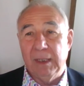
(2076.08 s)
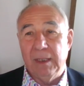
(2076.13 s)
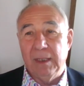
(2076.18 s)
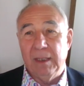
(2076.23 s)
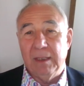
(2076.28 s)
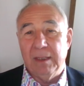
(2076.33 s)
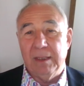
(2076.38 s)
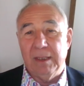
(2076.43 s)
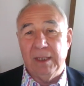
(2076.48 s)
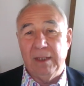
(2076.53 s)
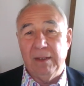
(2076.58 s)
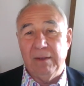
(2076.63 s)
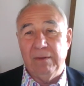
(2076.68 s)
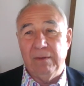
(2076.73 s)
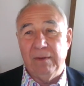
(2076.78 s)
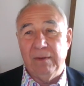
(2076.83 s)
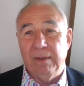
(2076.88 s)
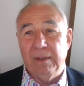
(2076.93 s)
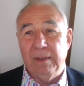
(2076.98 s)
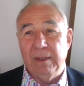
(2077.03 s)
So
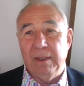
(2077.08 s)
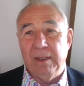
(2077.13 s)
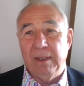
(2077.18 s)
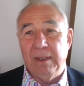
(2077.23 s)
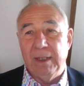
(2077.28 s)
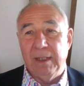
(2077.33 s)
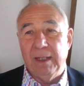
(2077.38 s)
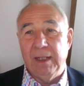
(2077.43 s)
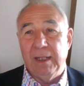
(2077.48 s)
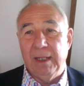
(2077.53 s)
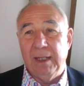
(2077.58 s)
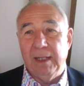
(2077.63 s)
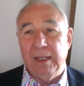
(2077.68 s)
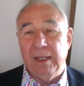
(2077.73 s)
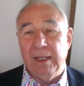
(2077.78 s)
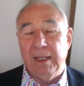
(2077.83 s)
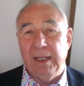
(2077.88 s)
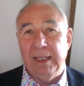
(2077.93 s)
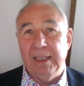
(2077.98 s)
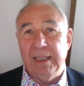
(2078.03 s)

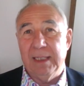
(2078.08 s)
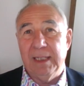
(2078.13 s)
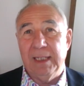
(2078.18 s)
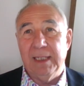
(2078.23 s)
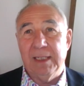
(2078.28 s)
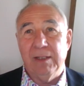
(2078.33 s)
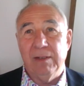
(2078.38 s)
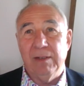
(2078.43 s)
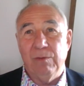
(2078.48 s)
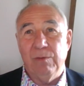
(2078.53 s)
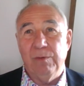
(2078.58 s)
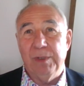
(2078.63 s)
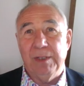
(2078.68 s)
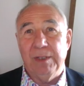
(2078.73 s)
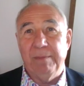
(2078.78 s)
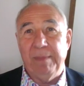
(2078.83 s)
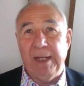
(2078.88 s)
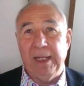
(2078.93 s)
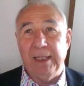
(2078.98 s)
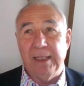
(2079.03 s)
it's always a
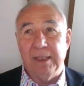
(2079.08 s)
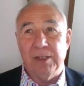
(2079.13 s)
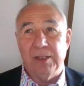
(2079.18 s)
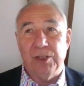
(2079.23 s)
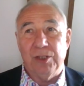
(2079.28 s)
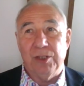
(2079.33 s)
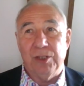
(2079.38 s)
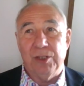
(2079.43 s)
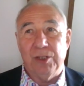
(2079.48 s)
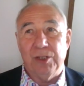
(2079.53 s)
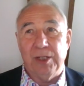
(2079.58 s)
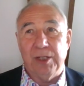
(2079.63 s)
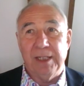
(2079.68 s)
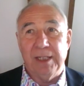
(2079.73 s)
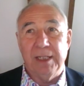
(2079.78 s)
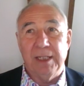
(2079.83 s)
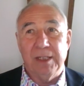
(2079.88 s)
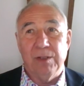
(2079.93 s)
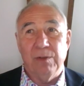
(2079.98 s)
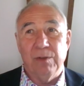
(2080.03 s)
balance.
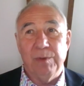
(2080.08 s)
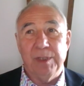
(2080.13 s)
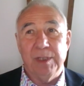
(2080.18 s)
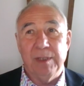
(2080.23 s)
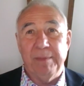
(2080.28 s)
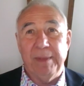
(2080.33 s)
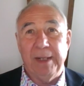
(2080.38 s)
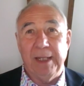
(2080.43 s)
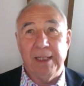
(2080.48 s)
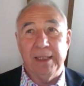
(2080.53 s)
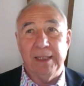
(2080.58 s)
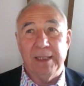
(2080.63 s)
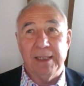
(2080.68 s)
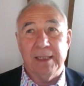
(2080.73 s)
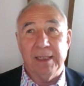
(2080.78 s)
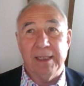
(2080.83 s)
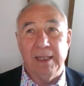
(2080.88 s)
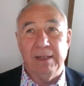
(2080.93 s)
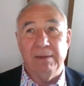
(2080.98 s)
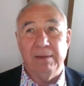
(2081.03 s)
Yes, it's always a
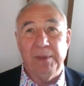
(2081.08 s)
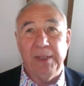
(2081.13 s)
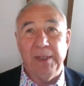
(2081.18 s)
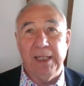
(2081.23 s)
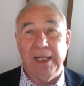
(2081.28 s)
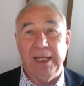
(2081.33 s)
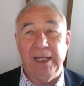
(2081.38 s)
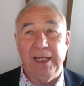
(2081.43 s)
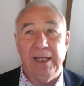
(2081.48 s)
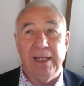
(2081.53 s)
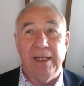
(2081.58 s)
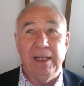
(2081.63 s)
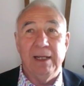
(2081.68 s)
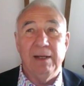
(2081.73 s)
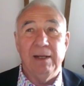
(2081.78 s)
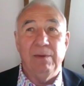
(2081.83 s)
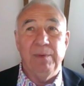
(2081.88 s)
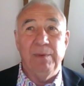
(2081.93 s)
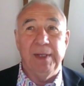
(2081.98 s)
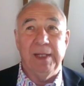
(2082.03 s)
balance, and we can
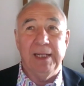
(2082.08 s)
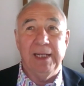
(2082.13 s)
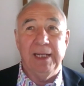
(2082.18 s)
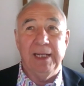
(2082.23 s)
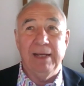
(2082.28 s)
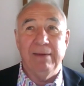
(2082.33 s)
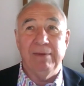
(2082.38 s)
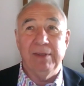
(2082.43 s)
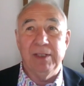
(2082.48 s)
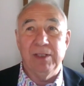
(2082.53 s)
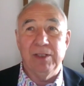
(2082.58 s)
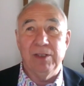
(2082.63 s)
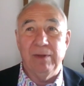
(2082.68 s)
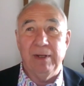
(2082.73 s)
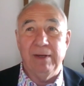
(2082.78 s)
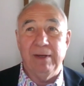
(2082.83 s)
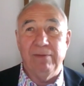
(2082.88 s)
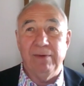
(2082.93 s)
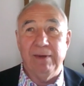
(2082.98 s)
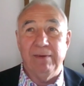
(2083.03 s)
never
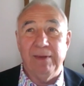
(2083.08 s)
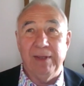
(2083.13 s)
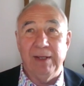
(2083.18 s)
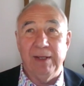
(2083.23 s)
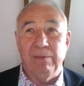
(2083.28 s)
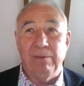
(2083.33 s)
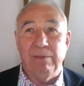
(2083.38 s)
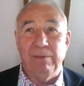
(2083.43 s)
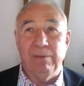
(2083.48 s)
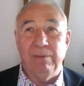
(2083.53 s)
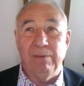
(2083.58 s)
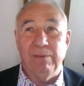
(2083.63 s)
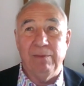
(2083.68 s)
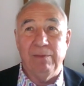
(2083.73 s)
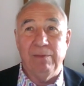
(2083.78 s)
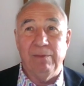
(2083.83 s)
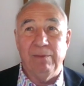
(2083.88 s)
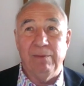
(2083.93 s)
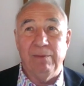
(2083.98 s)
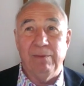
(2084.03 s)
do everything
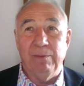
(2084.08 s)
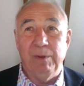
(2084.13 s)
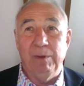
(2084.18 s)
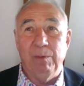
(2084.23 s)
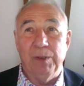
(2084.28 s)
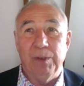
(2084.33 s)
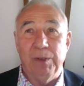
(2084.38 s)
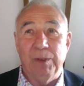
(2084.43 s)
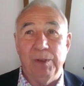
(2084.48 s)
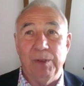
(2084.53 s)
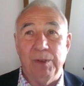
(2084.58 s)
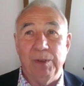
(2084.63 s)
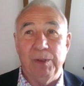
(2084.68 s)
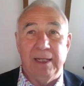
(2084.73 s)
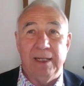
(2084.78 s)
we want.